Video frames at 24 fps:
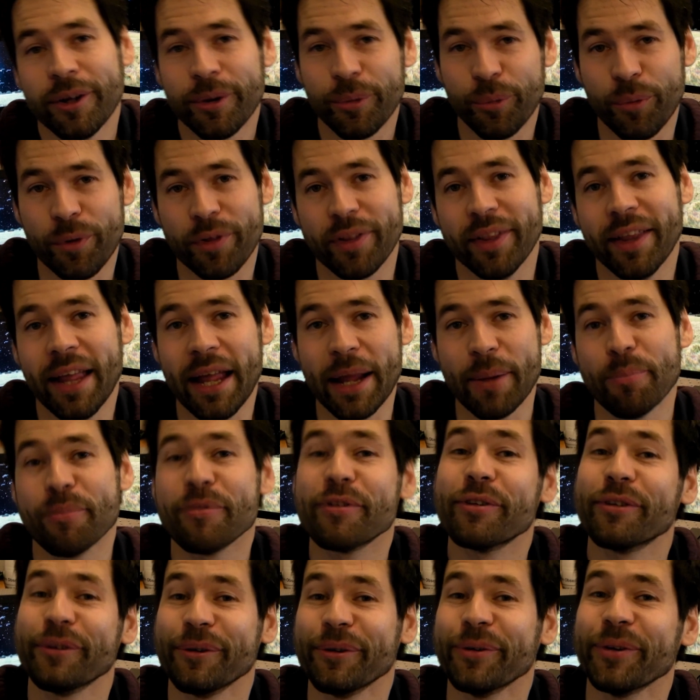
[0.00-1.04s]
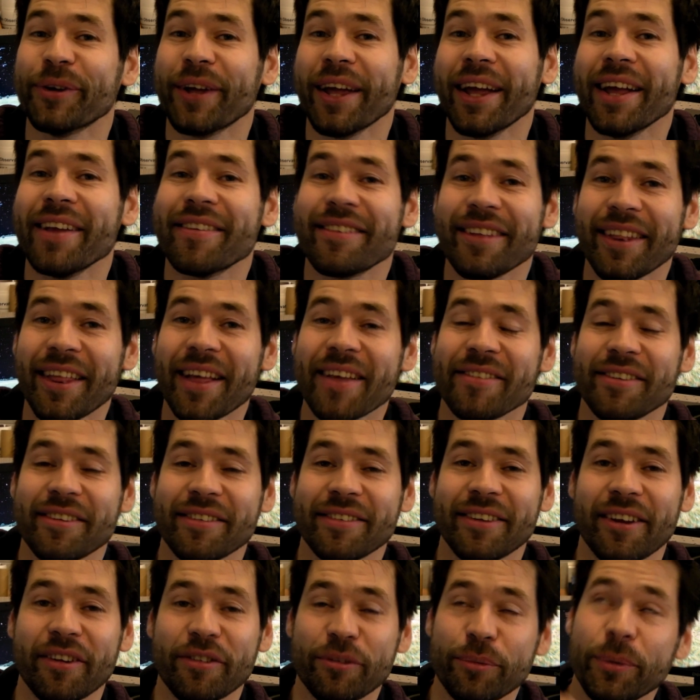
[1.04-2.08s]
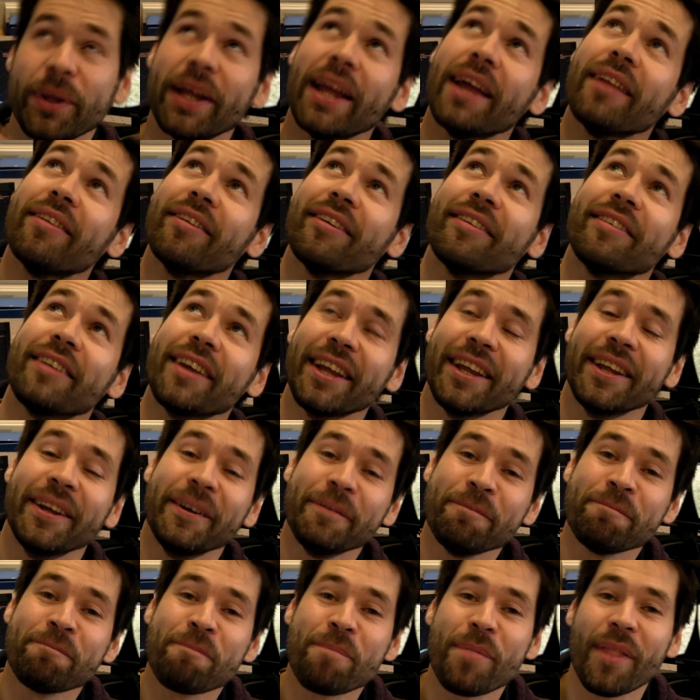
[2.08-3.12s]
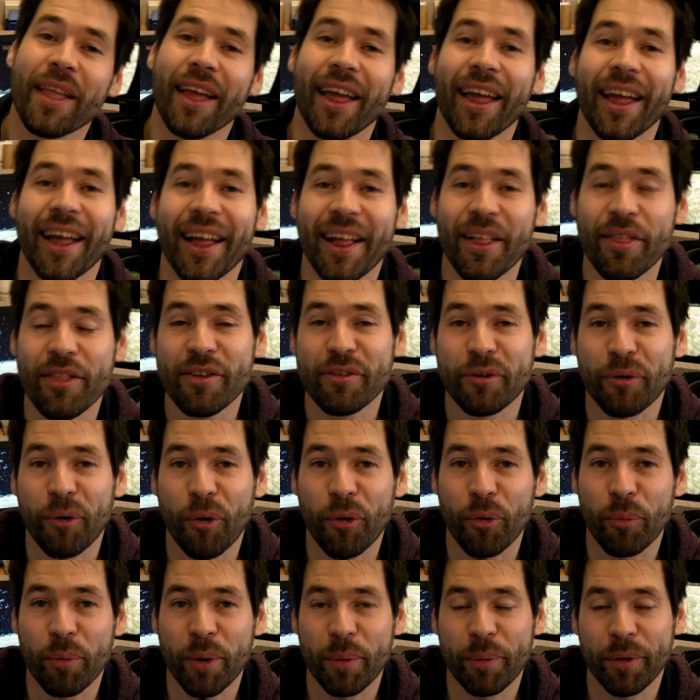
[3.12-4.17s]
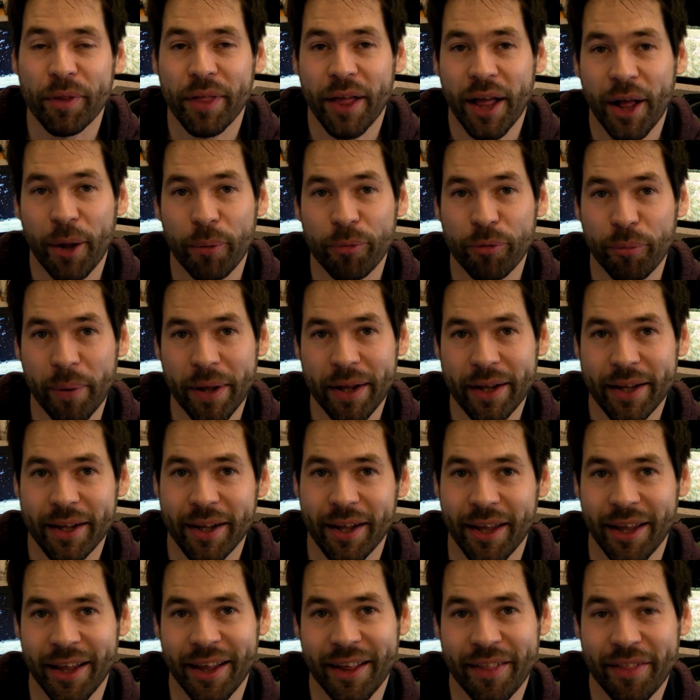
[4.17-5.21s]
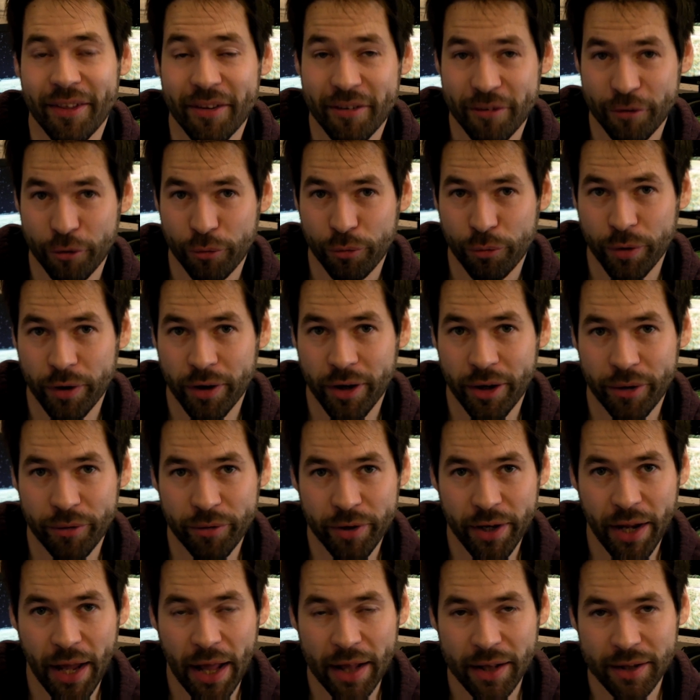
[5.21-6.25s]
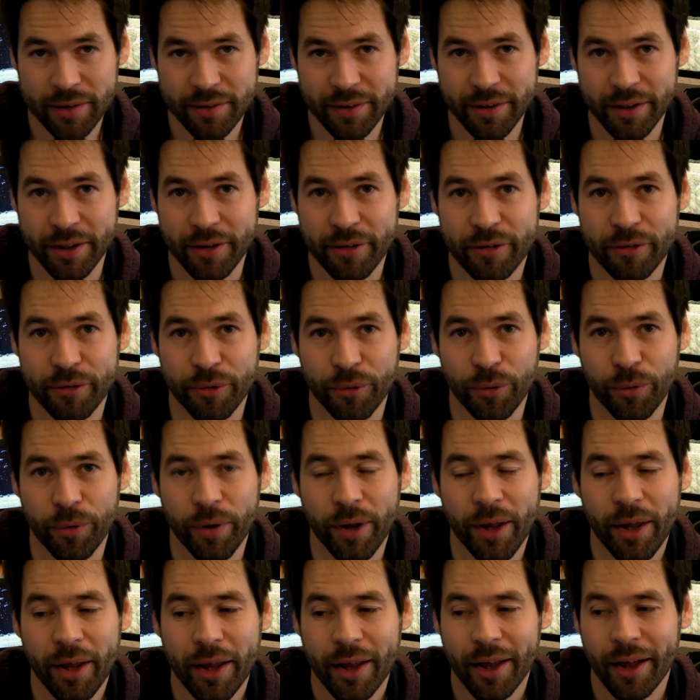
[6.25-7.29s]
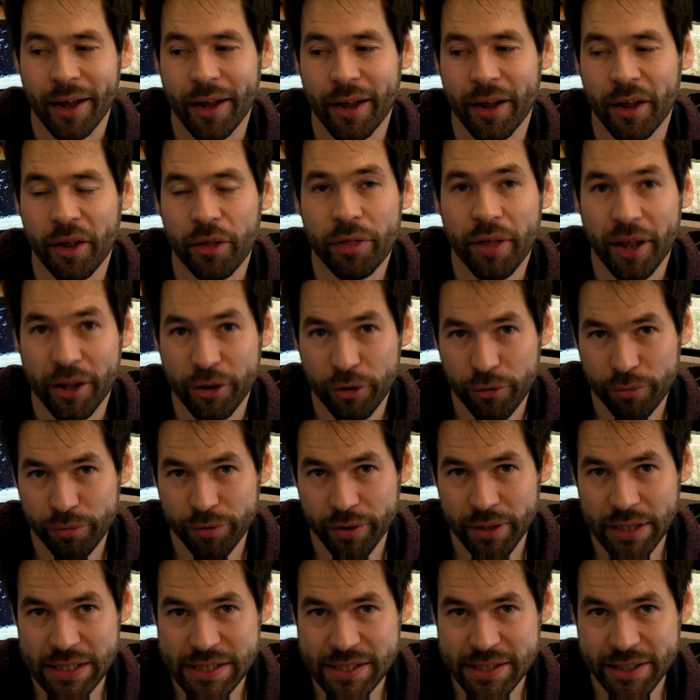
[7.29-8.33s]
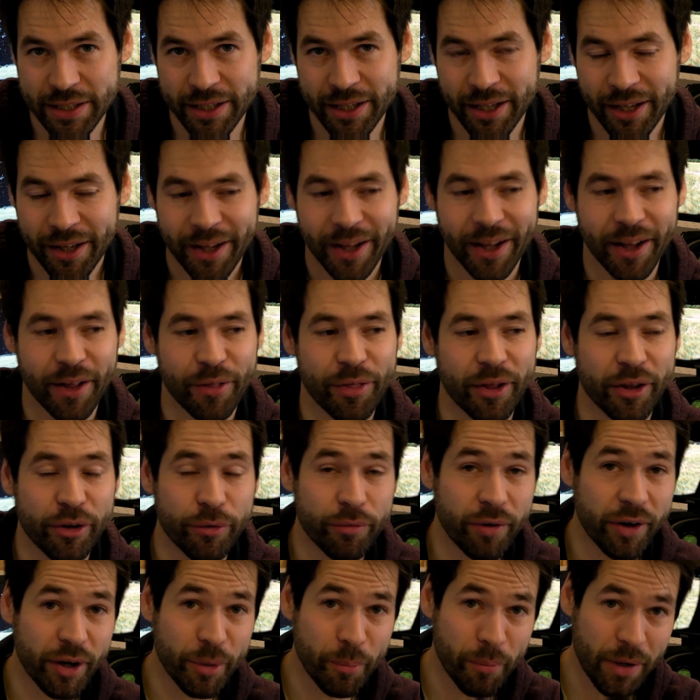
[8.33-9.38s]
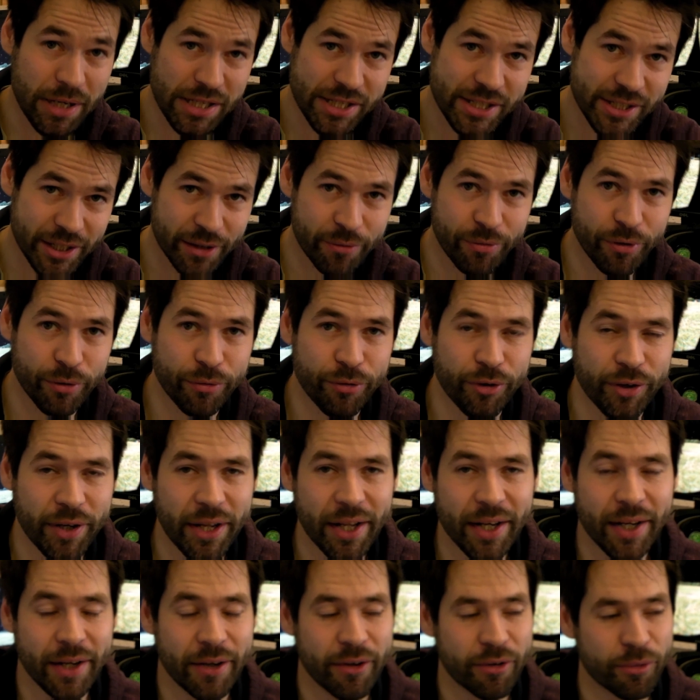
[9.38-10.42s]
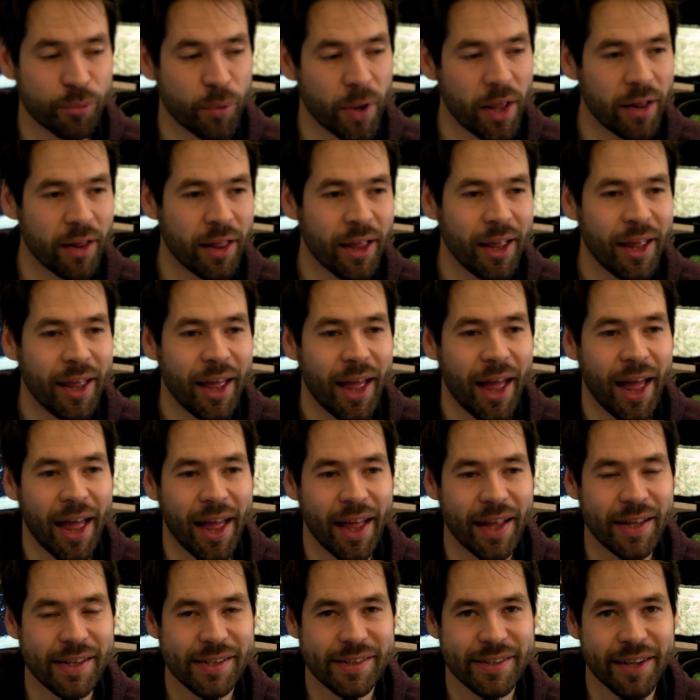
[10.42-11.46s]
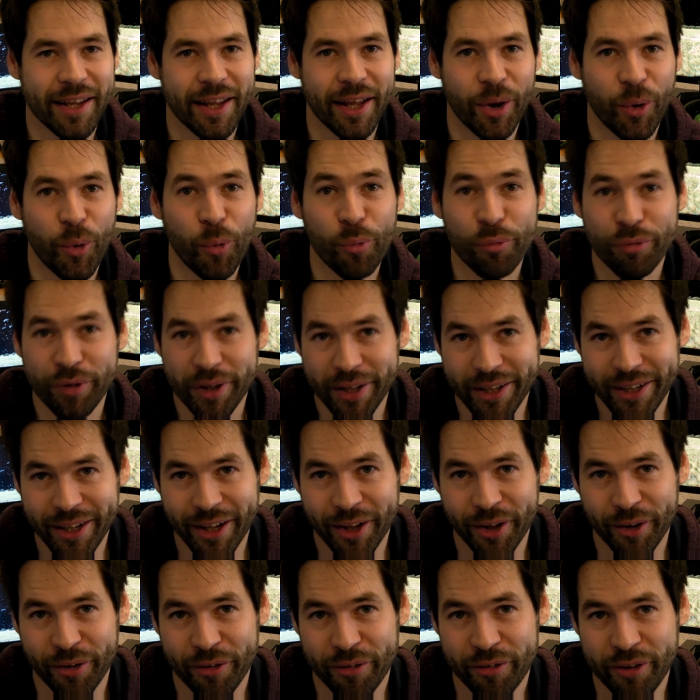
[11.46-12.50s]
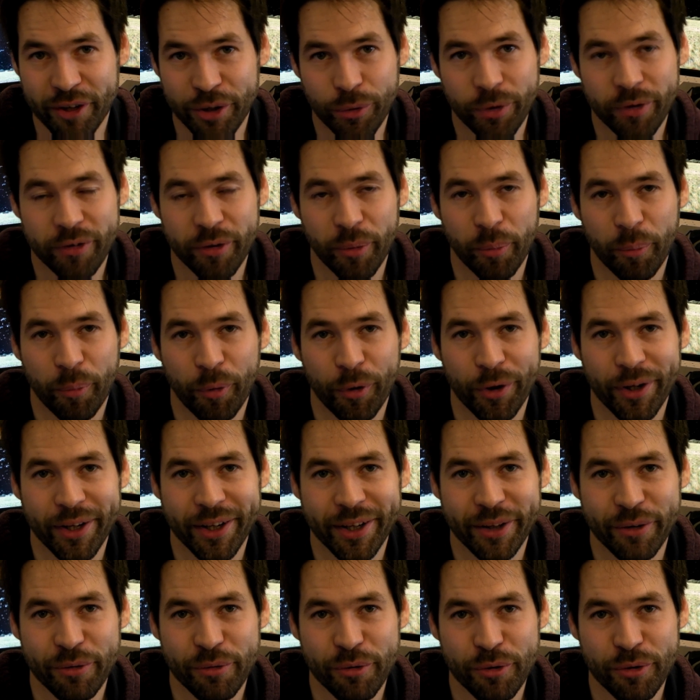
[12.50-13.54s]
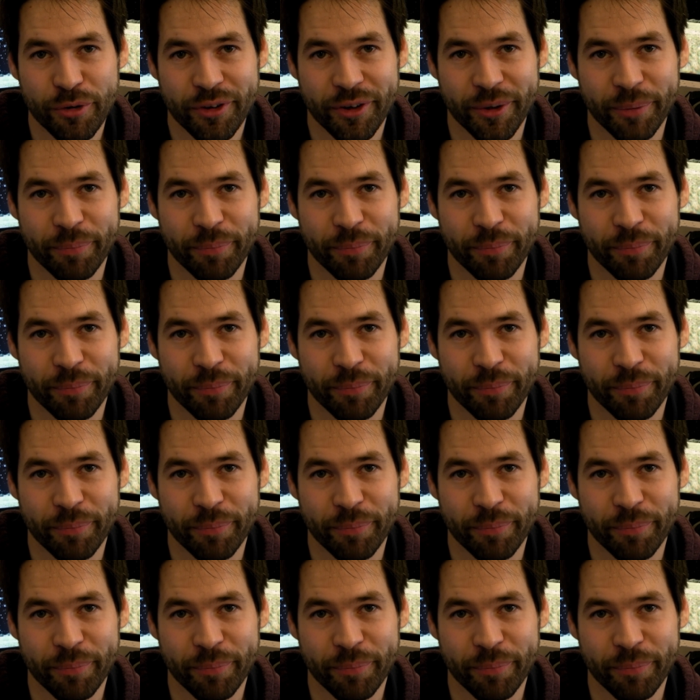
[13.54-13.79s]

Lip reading: with names. Okay, so that's just us, we get to say. These are all the people that helped make this software a reality. So thank you for listening. Thank you very much if you've donated as well. And hopefully I'll see you at some point in the future.